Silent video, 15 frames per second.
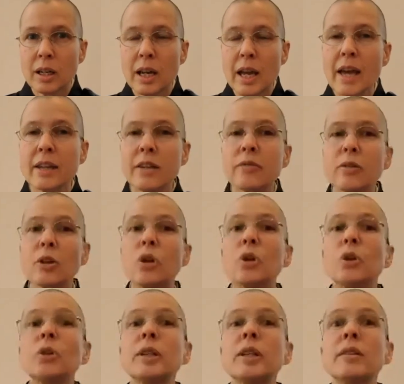And if we're
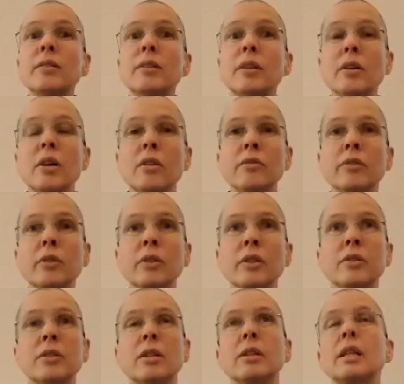only
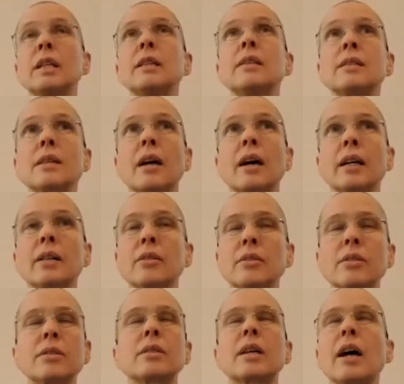focused on insight,
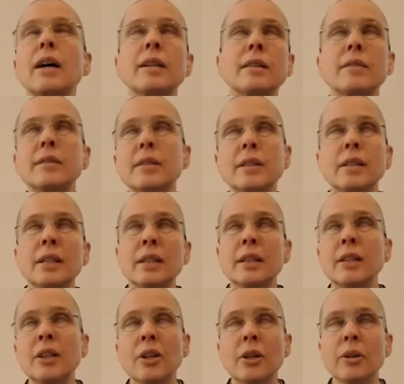just kind of sitting,
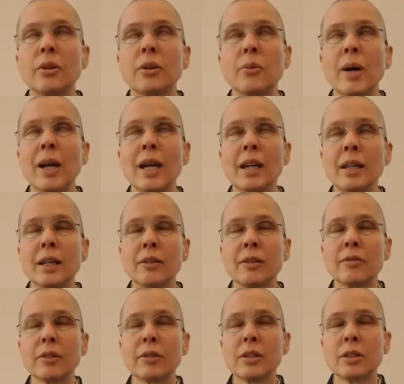you know, waiting
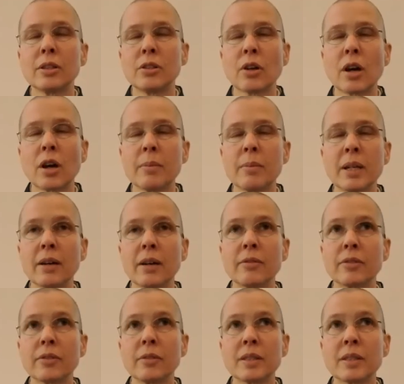for it to drop down
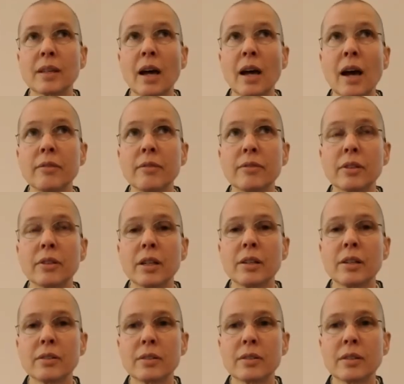from the sky for
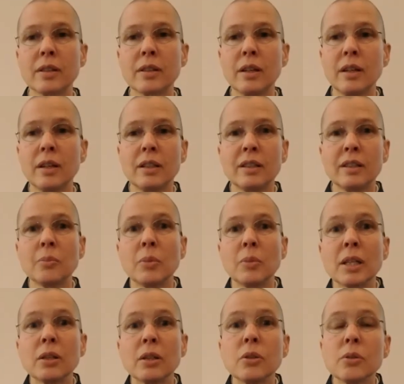us, then we
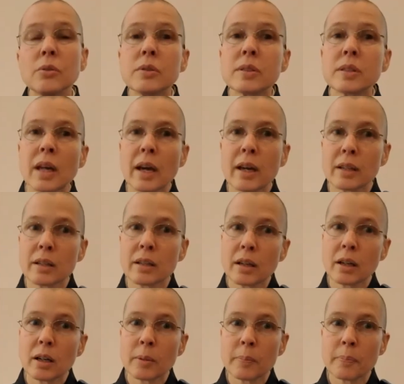lose that
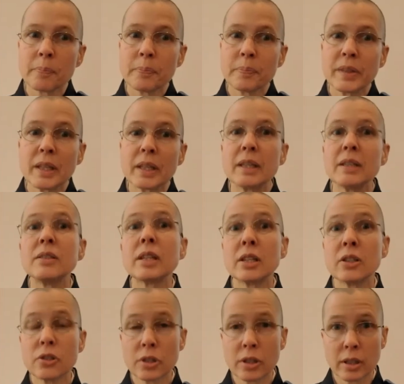
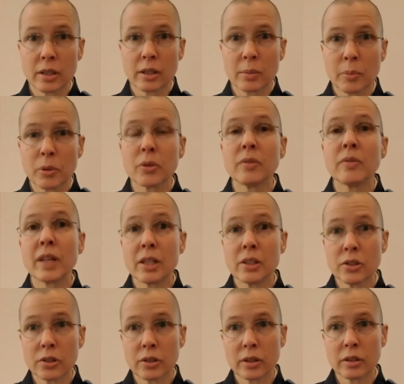intention and the
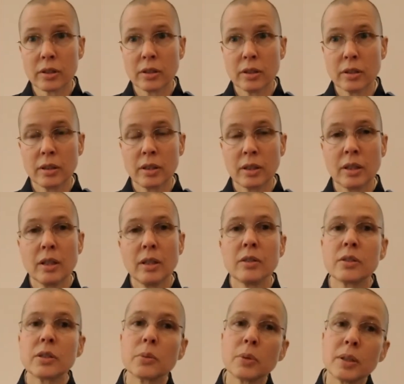motivation.
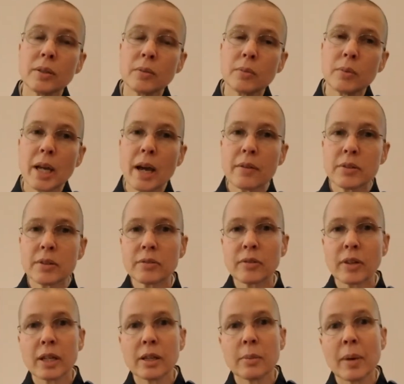So we have to
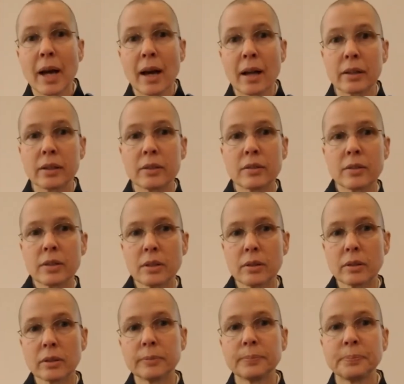find a balance
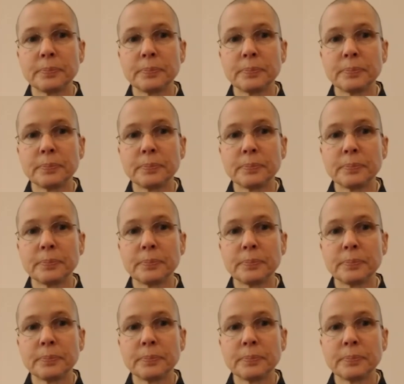here.